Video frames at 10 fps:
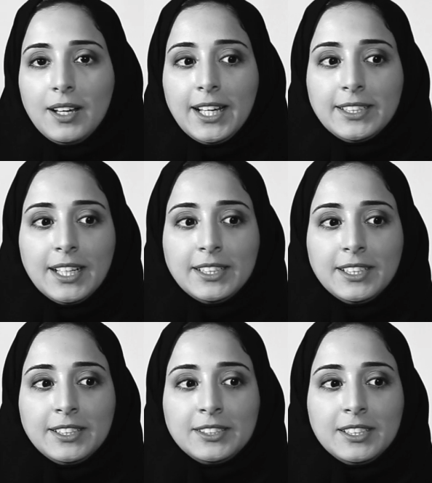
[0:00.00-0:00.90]
And
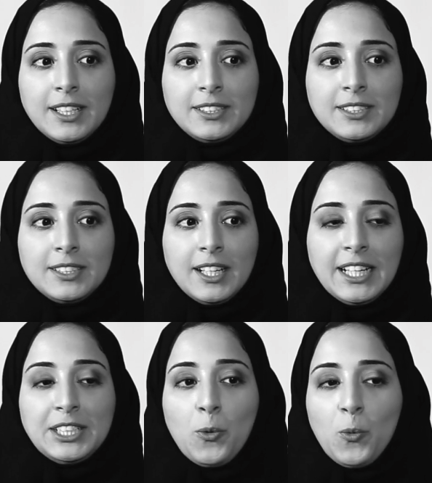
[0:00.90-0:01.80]

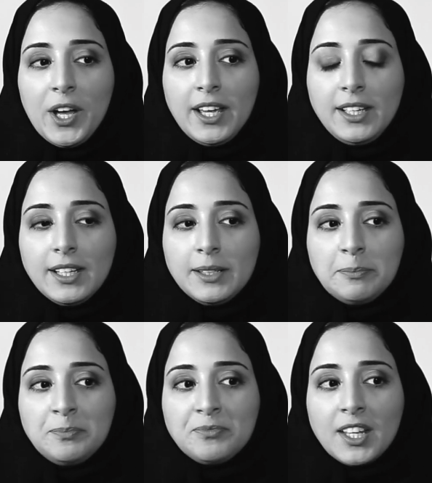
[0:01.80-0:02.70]
in a way,
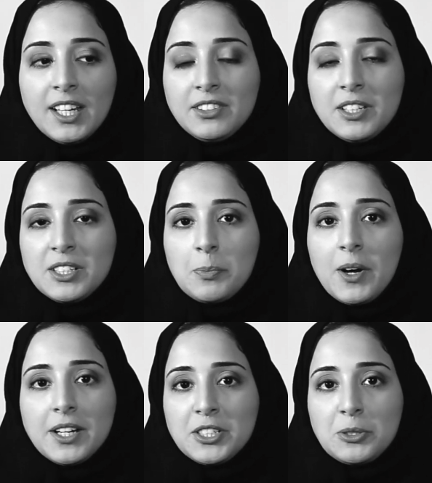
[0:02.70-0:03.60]
it
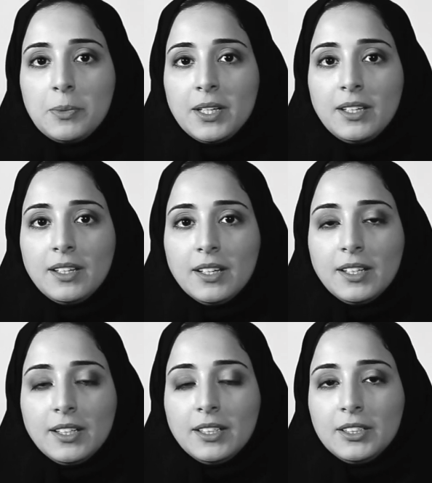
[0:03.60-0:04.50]
inspires me
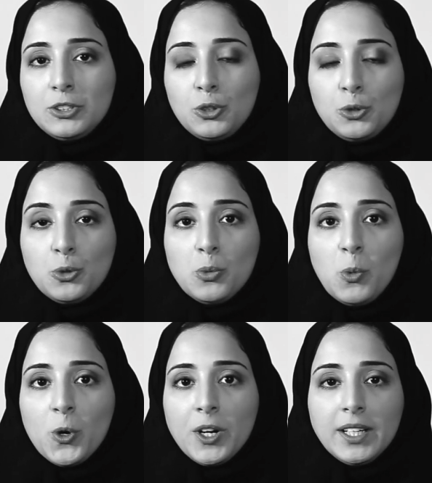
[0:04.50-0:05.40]
to do
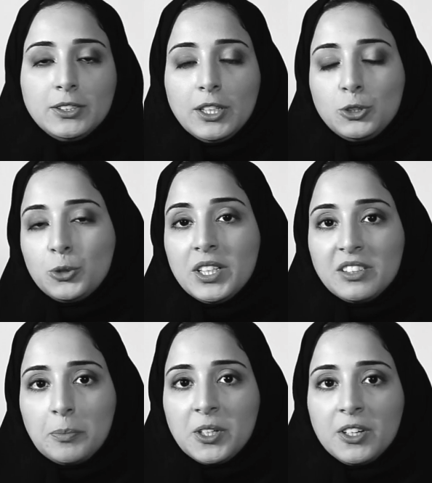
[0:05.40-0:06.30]
more and to
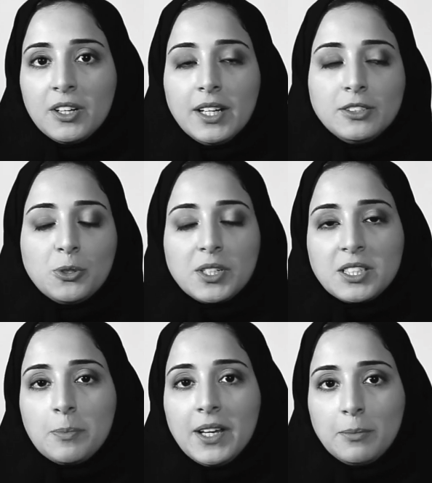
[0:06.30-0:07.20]
get bigger and to
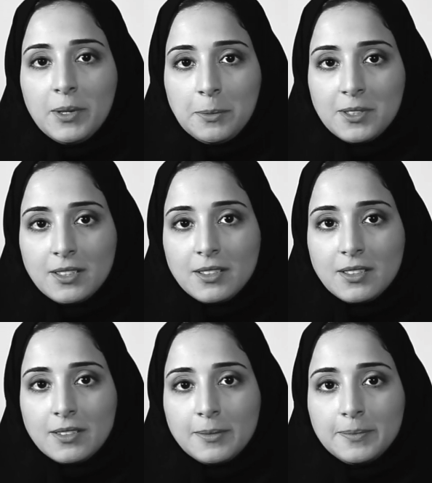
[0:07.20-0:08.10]
expand my
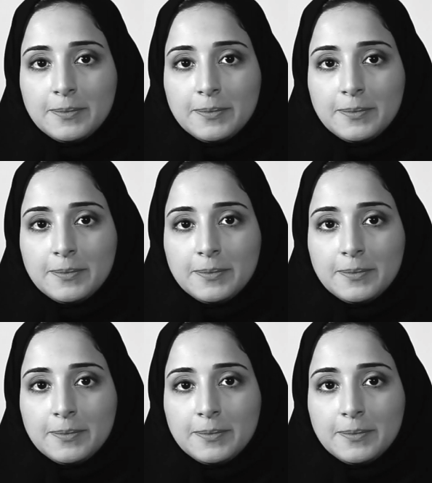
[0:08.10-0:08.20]
business.